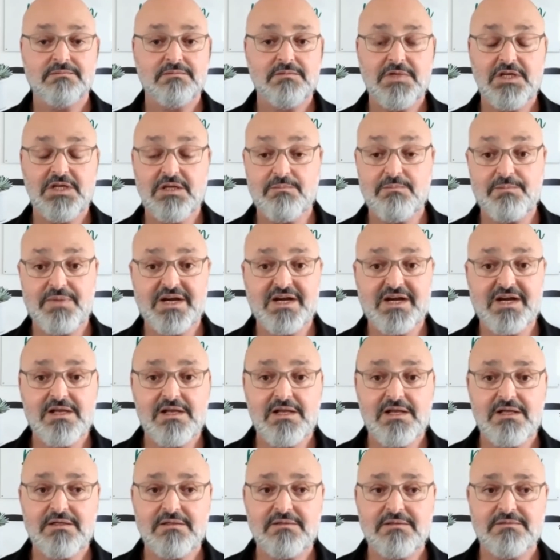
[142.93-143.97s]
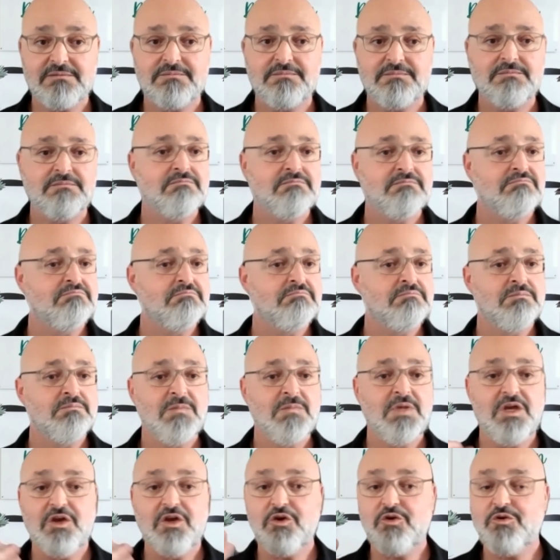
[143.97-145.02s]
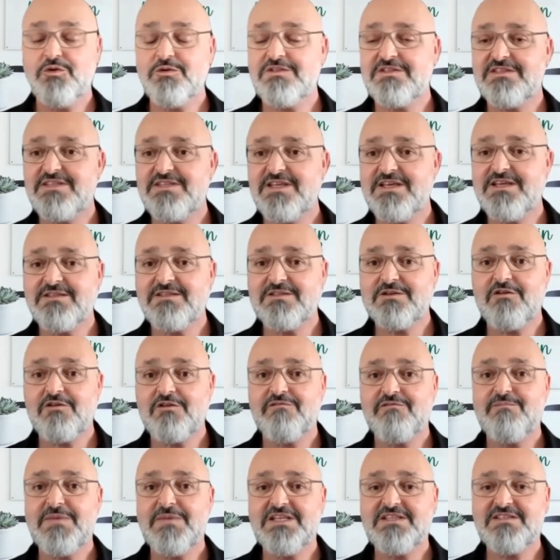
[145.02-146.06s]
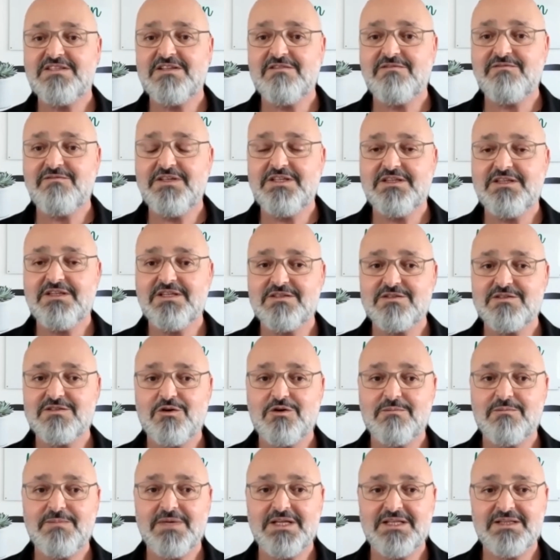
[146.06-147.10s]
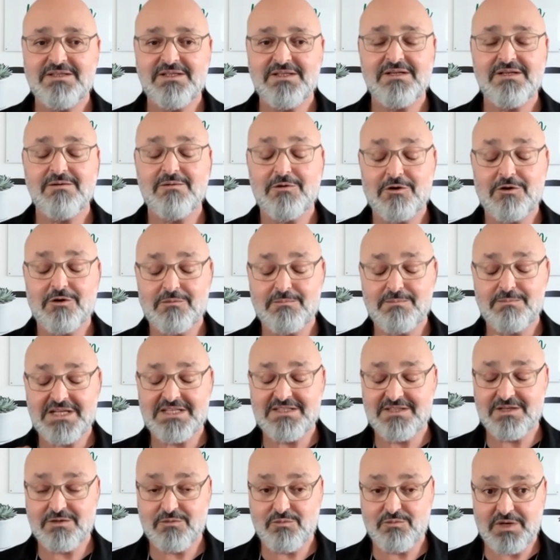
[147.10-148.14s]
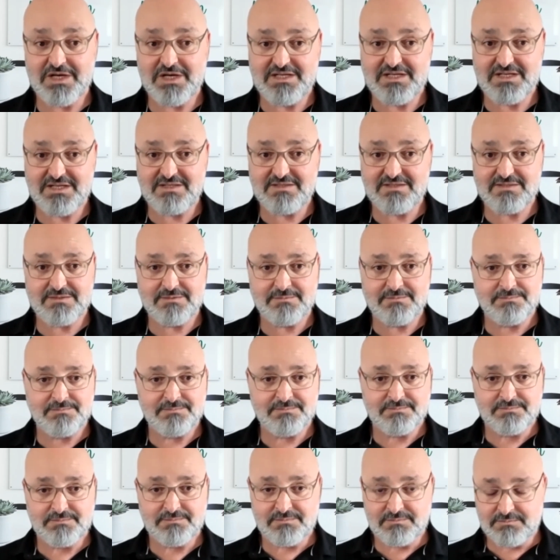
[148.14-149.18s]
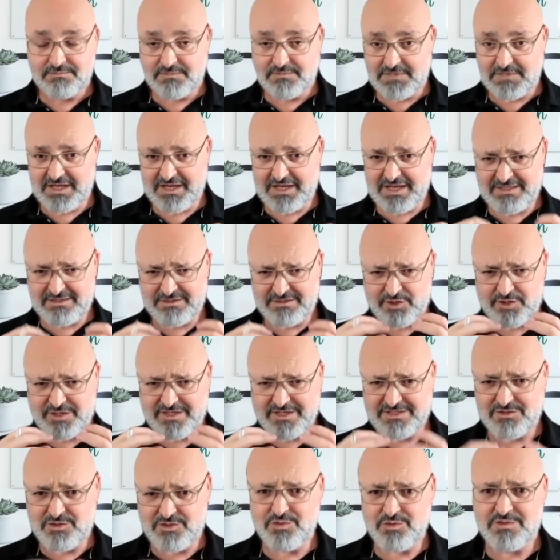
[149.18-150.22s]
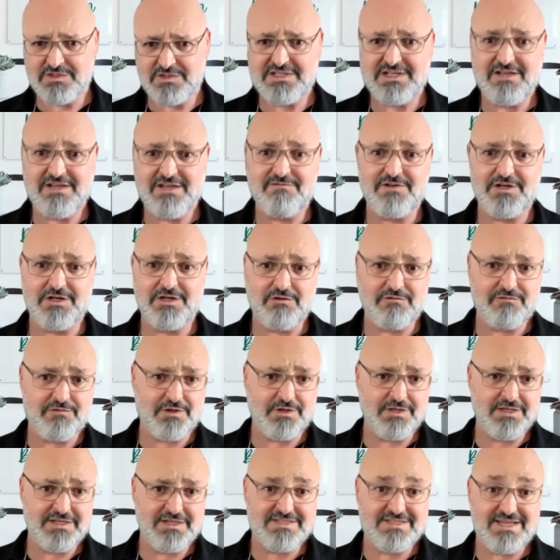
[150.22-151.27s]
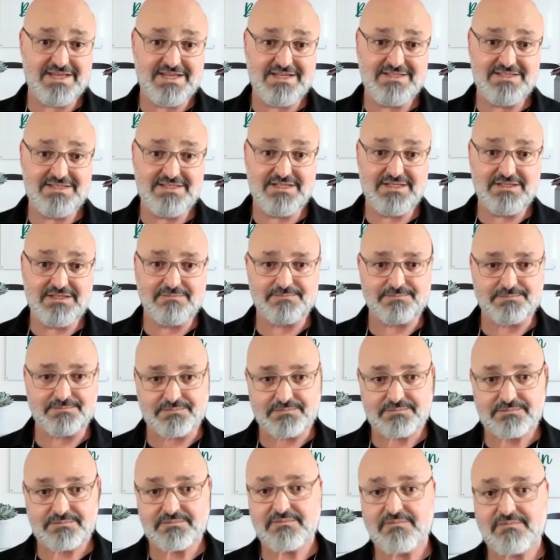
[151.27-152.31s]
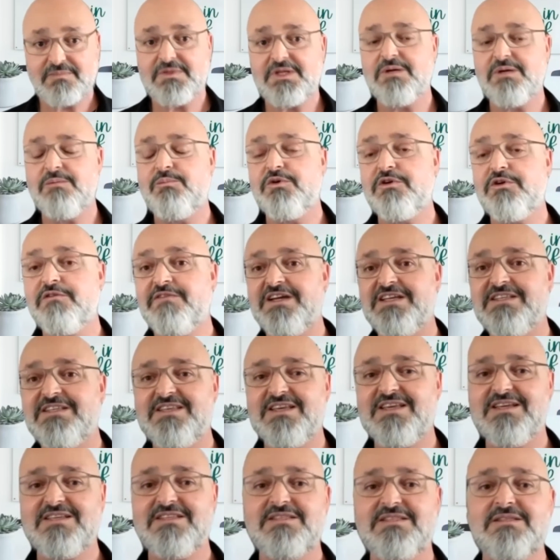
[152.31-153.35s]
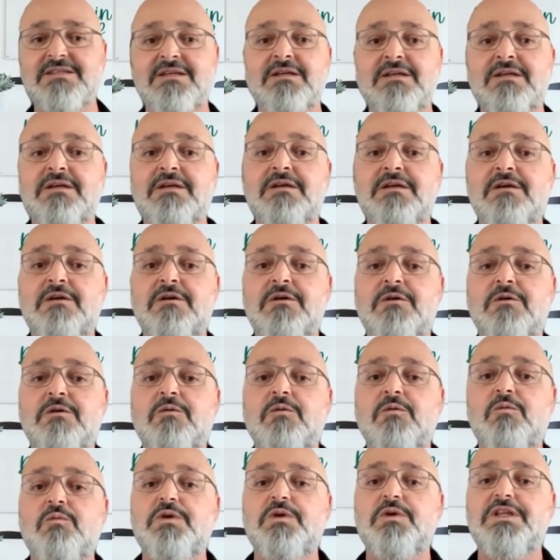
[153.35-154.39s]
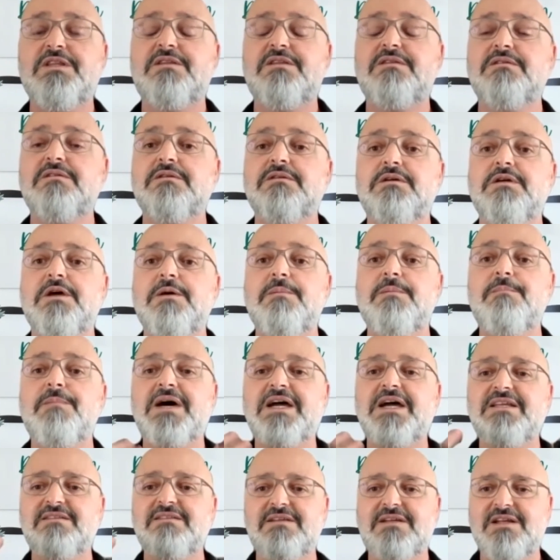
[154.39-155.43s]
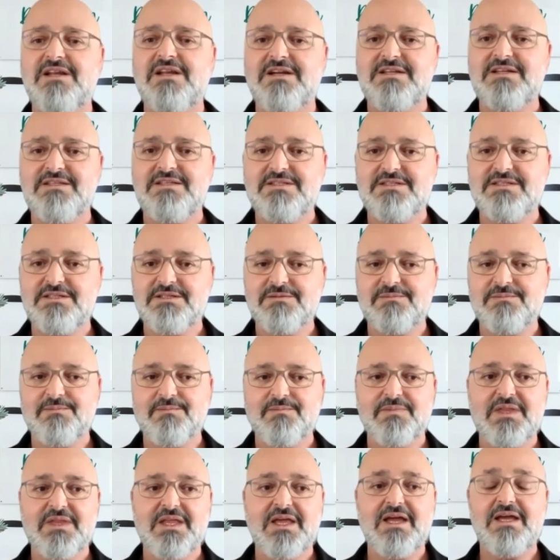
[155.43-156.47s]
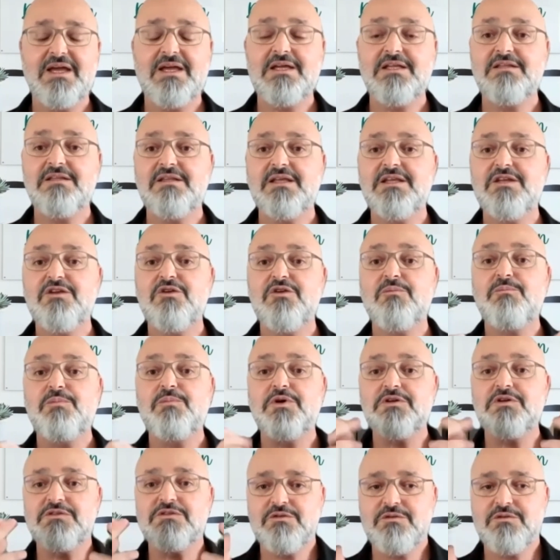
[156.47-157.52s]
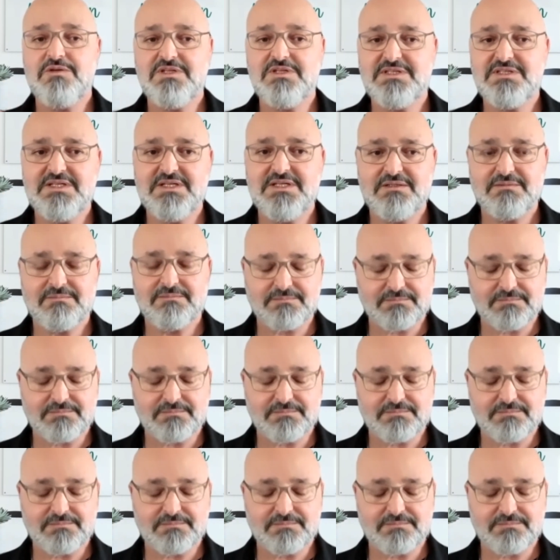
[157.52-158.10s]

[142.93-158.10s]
In parallel, a good state of mental fitness or mental wellness and a reduced level of anxiety provides us with a mind clarity and an opportunity